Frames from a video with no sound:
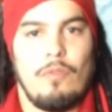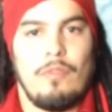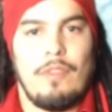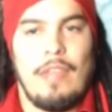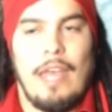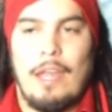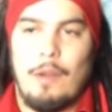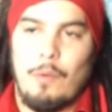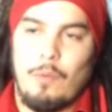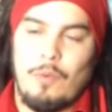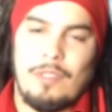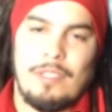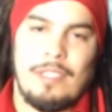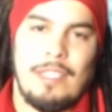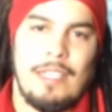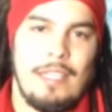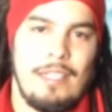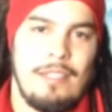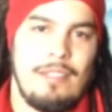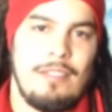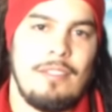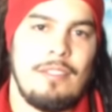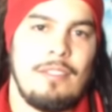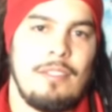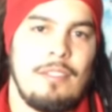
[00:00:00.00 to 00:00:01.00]
that was
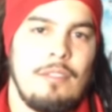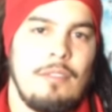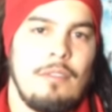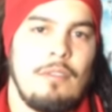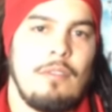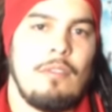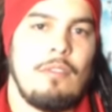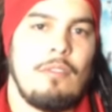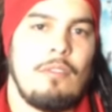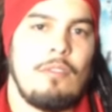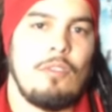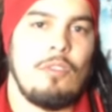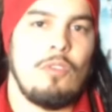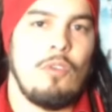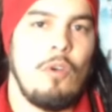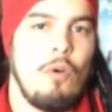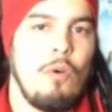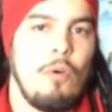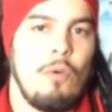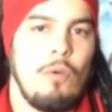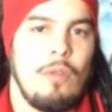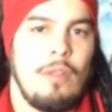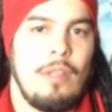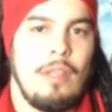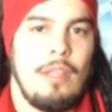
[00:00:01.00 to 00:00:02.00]
his goal.